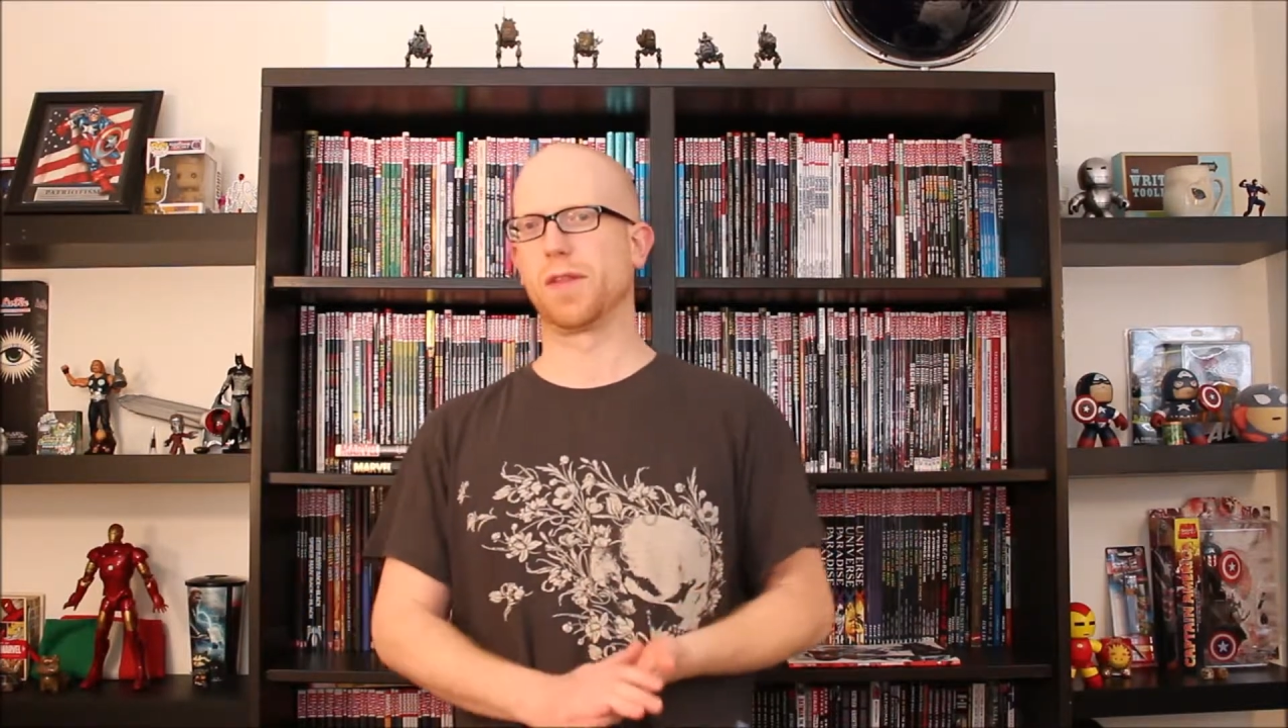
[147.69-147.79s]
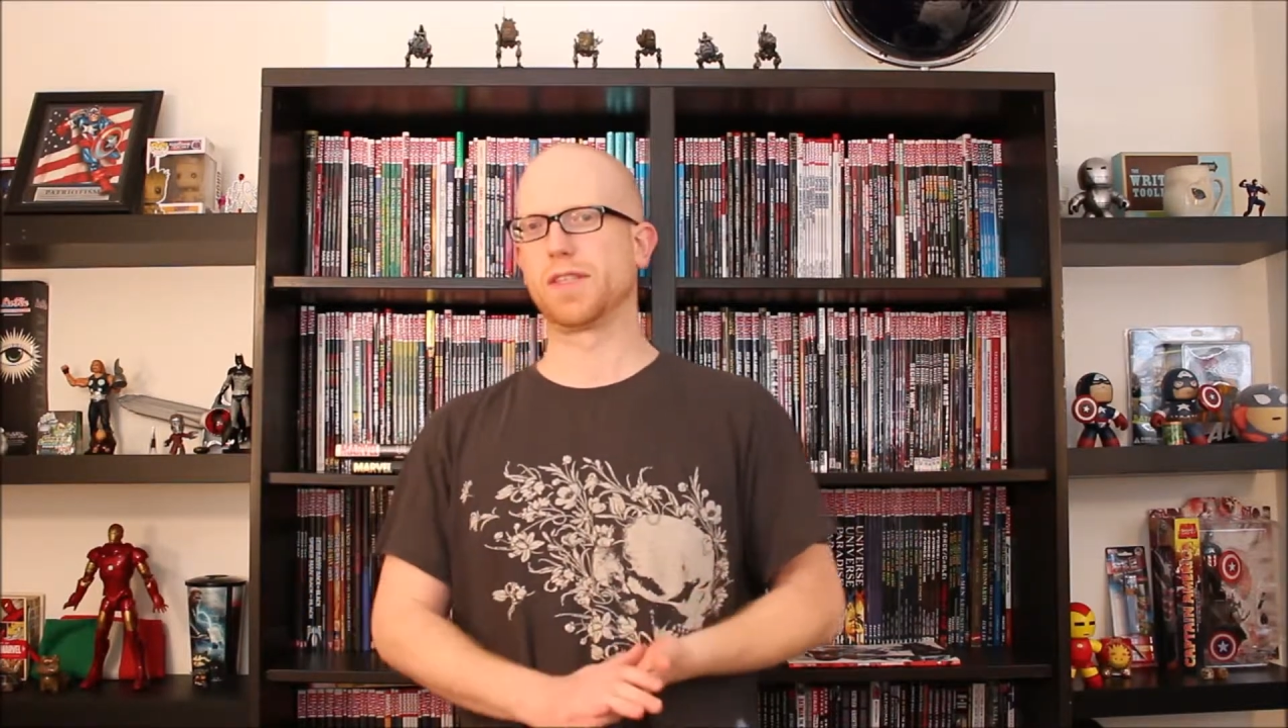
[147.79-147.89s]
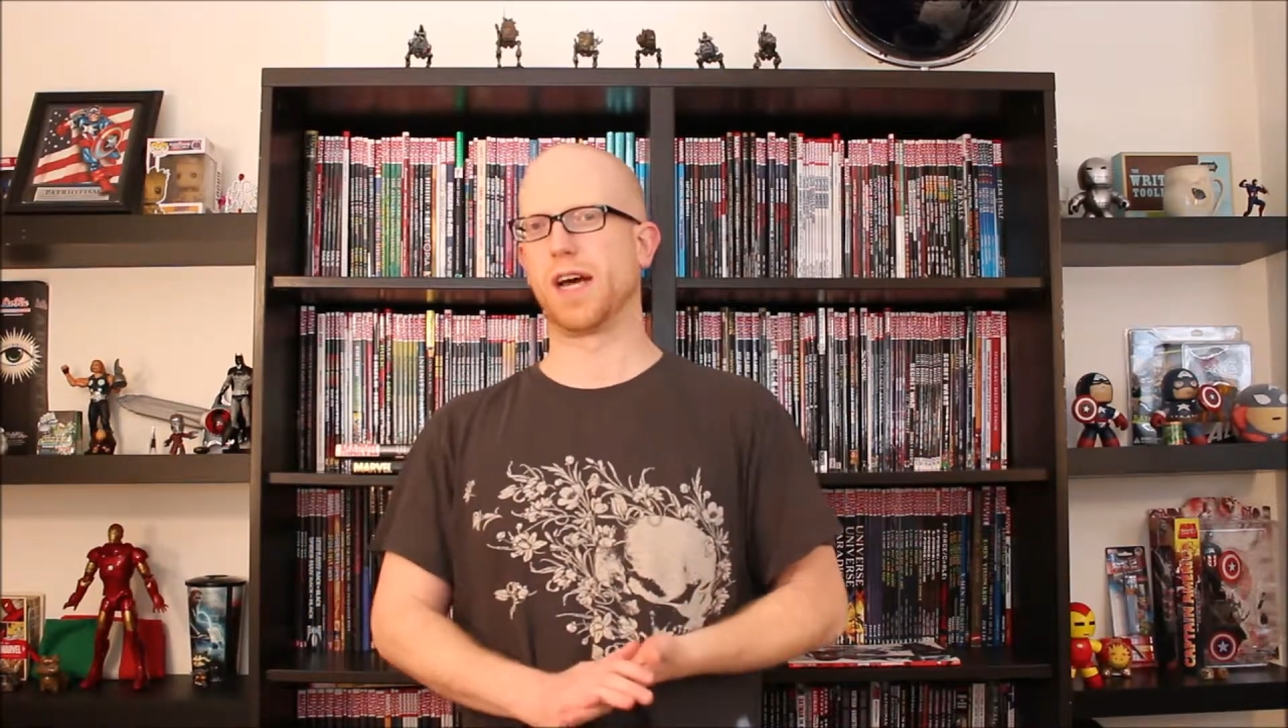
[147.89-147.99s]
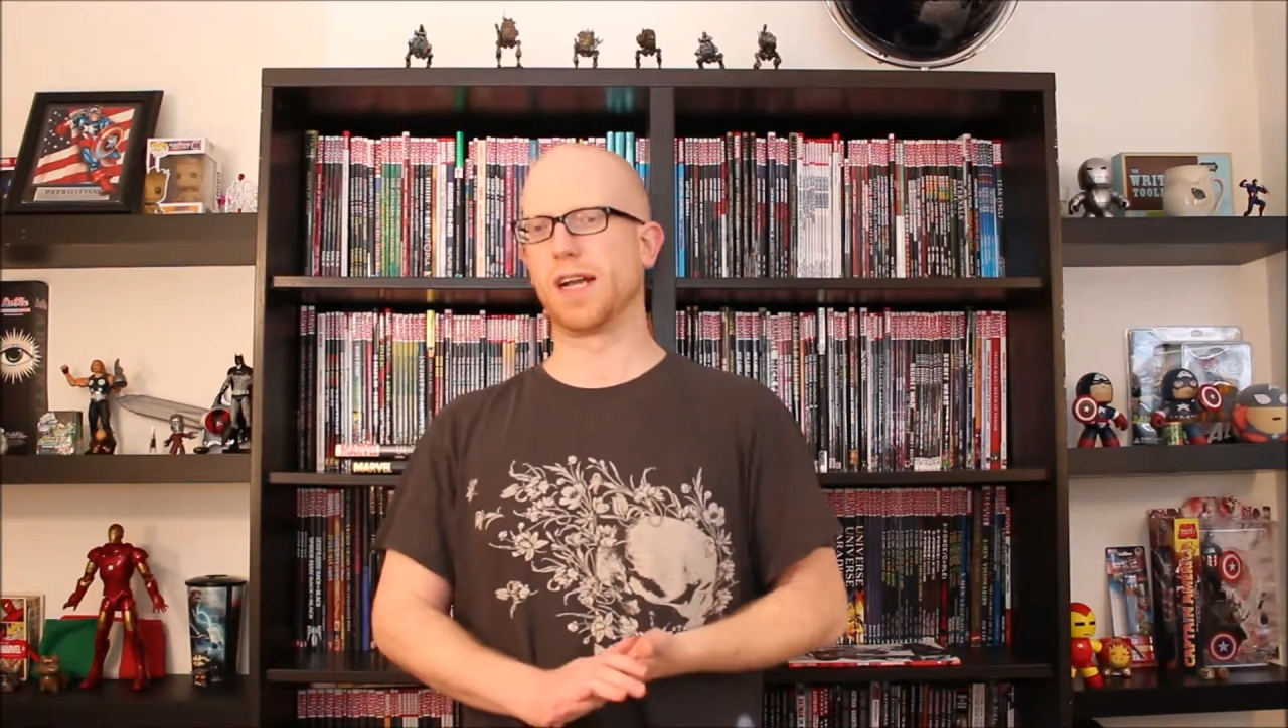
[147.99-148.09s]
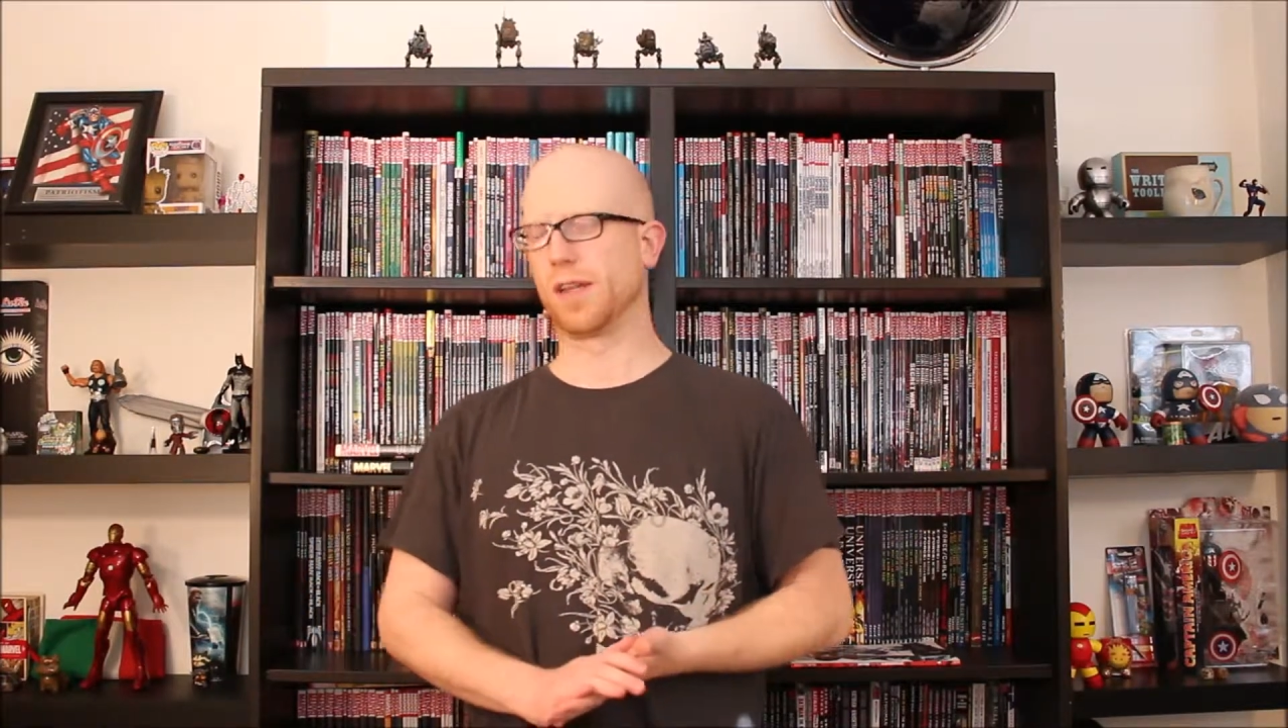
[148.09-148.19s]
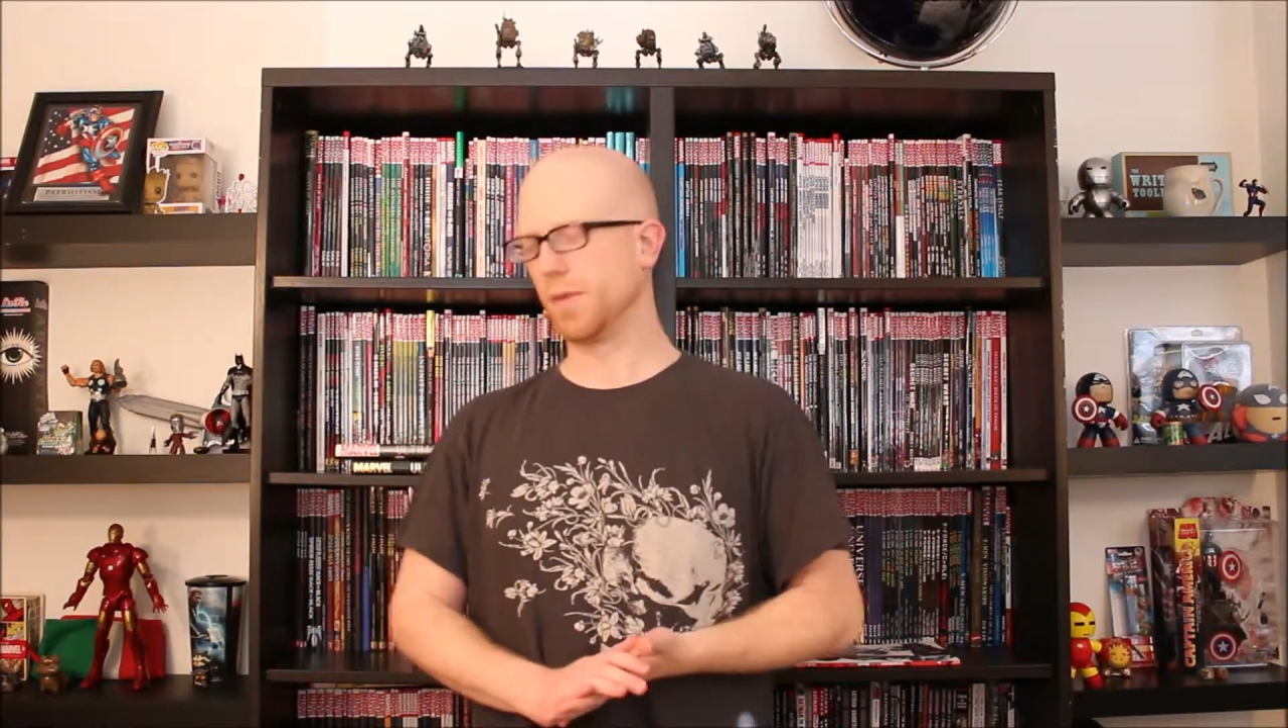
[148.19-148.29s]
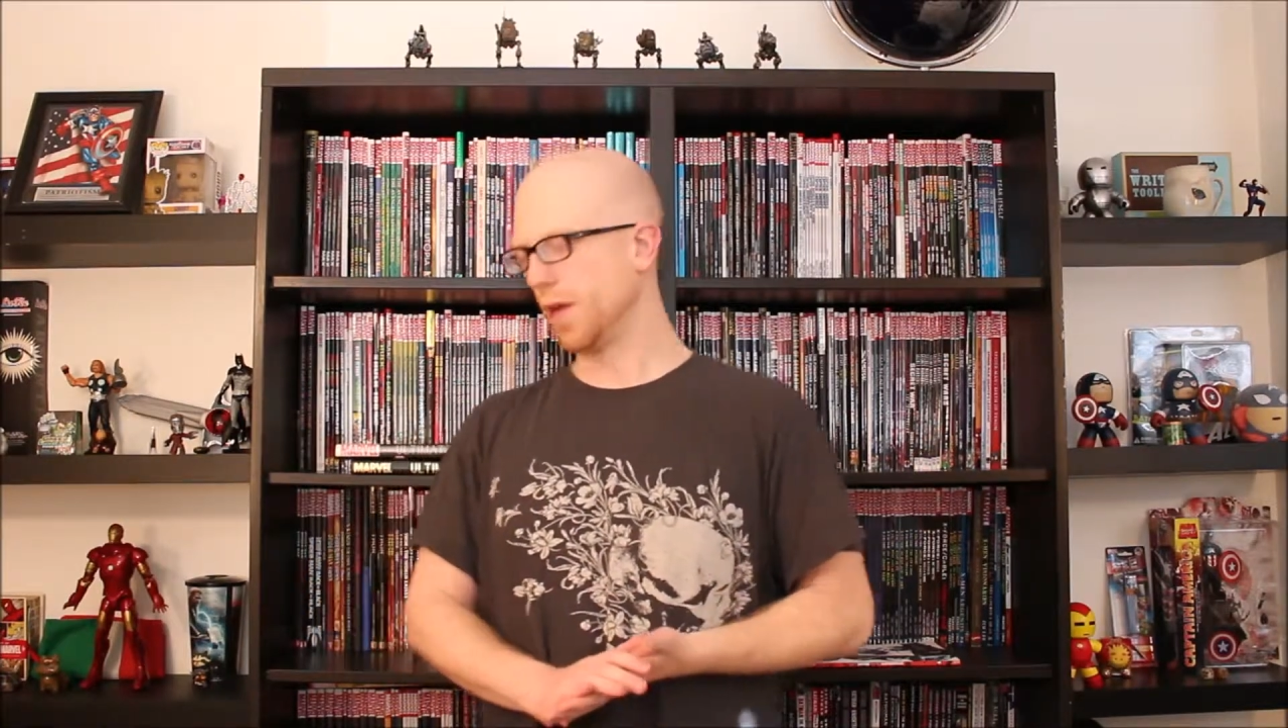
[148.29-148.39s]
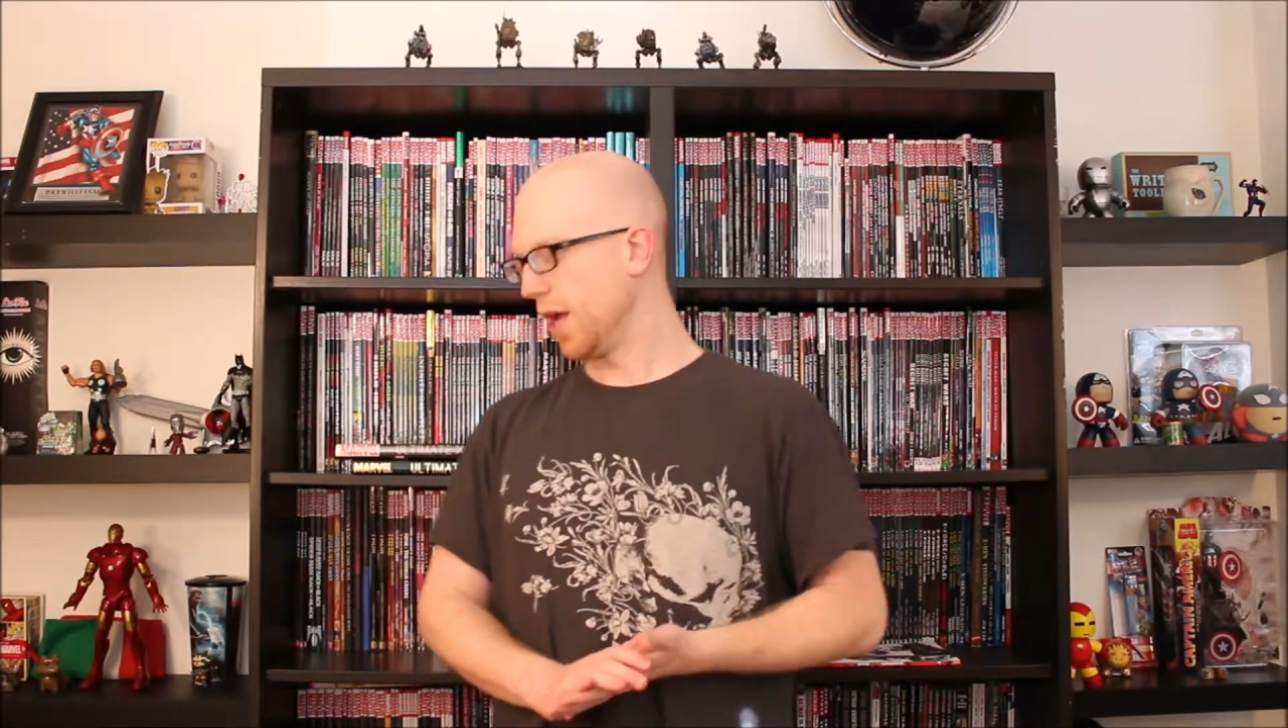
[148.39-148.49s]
the title.